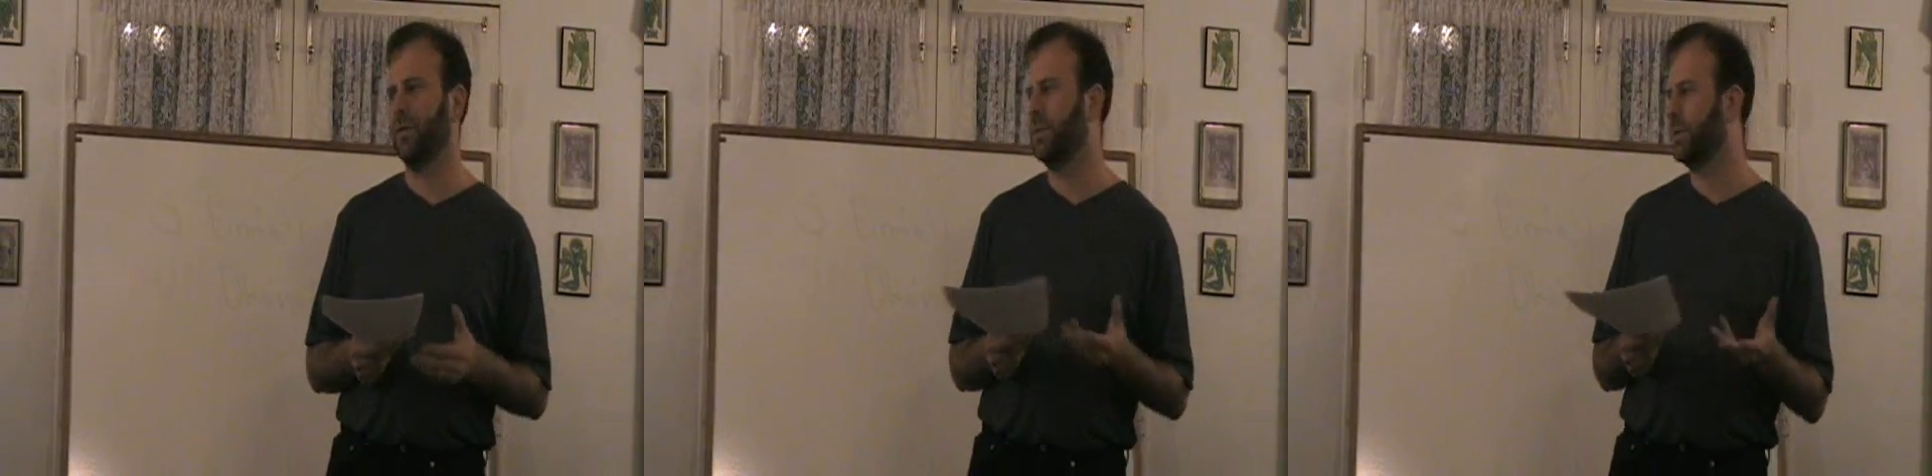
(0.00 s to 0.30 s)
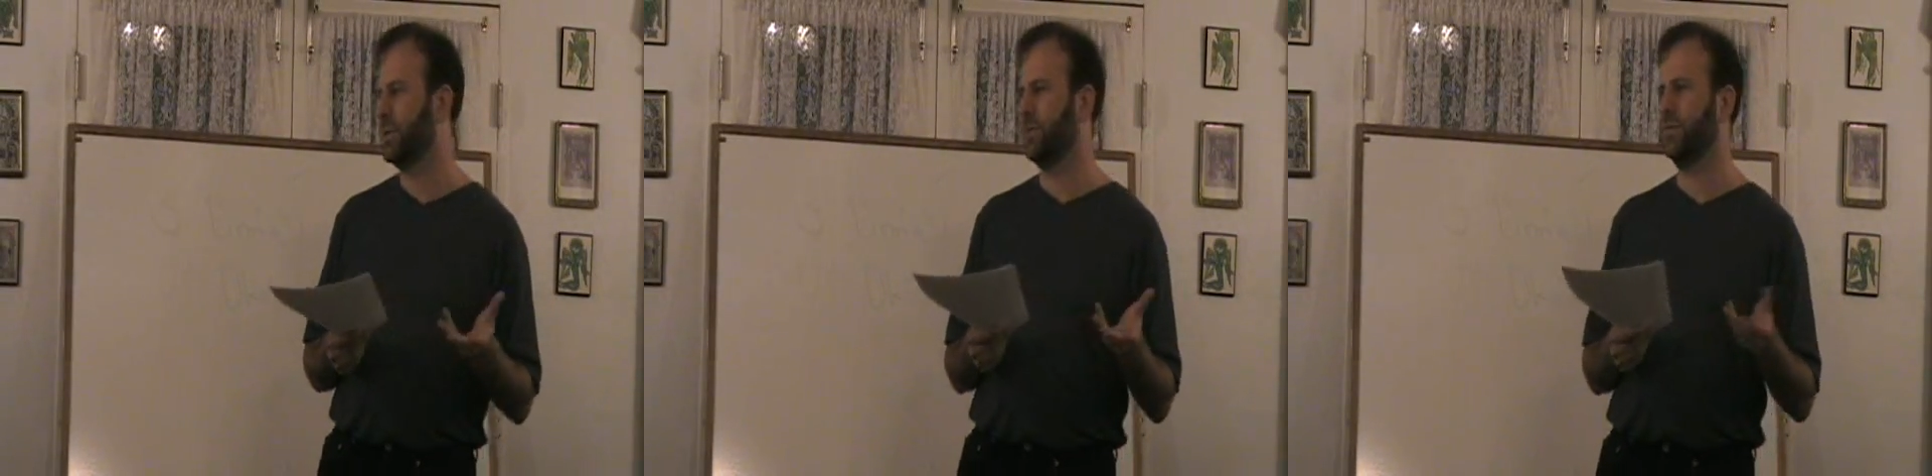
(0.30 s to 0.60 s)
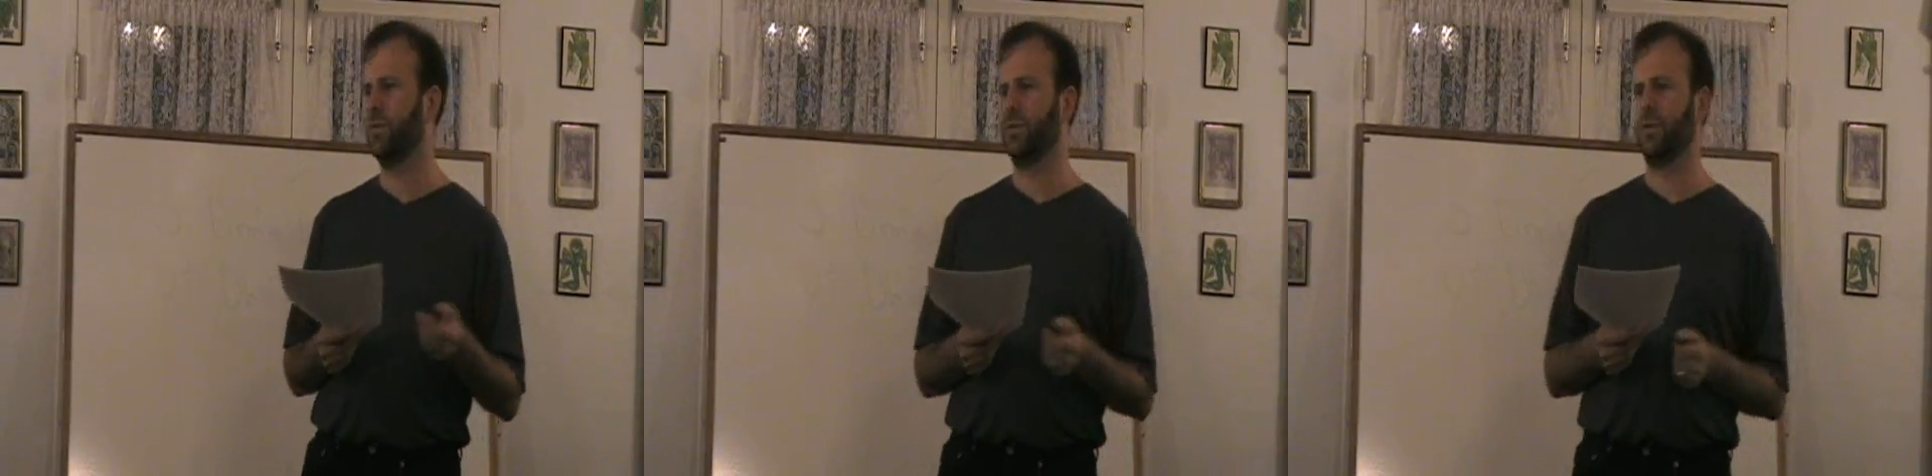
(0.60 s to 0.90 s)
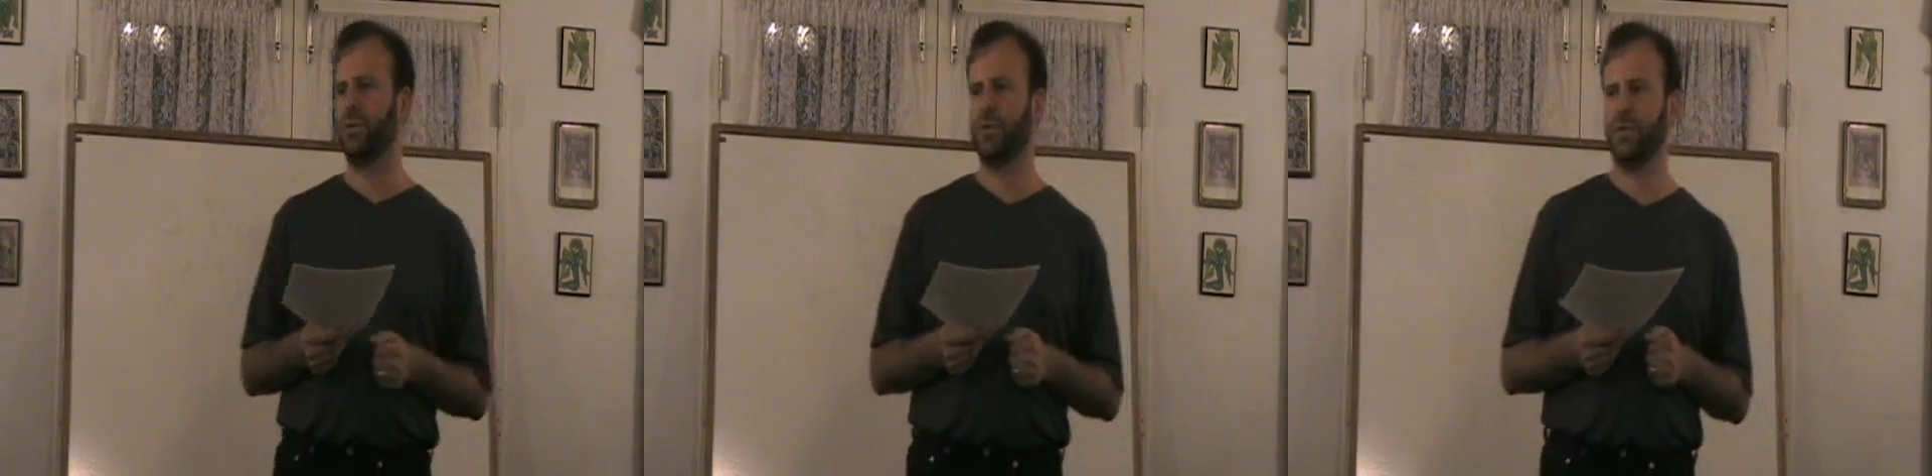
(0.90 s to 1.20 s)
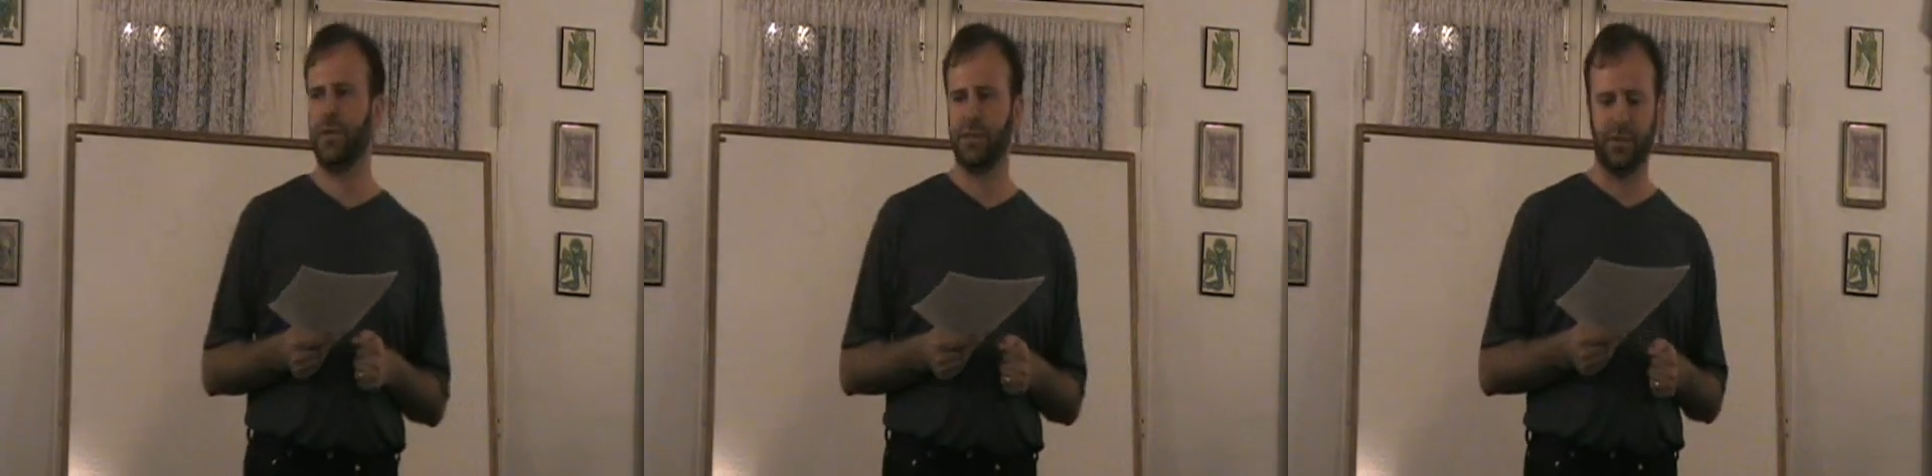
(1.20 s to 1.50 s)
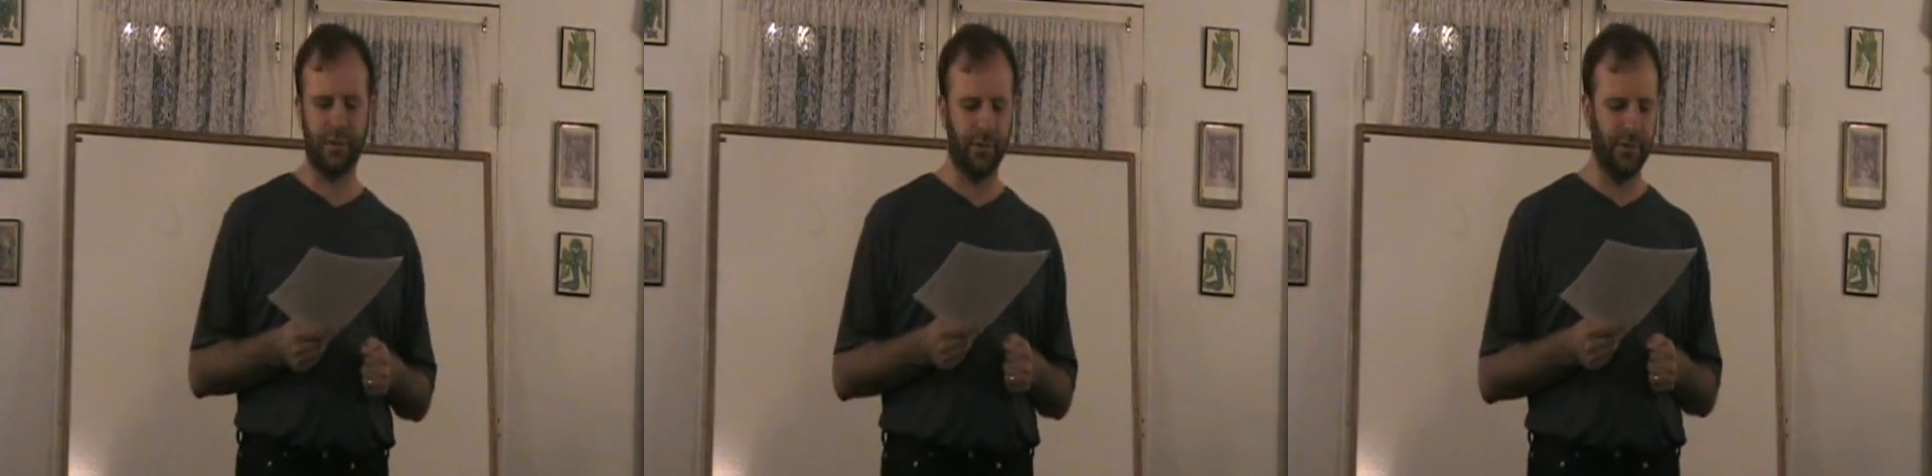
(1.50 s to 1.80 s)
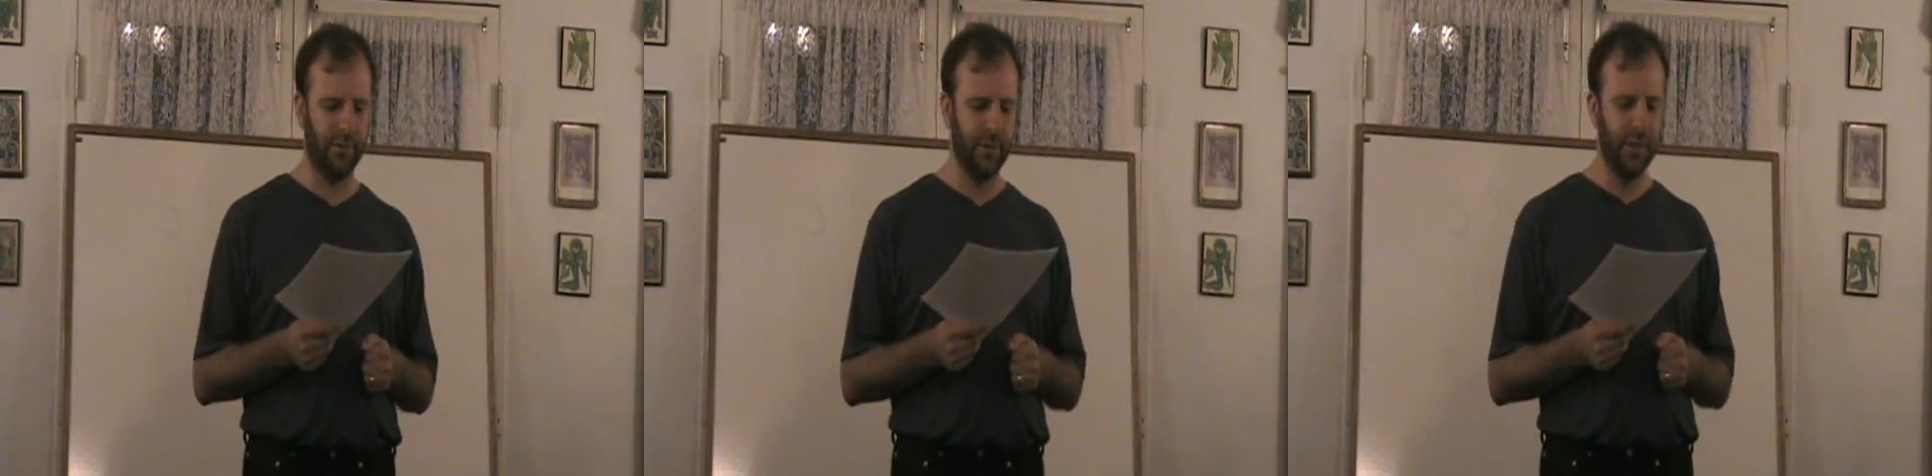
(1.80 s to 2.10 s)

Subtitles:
an will sé fuair, is it cold?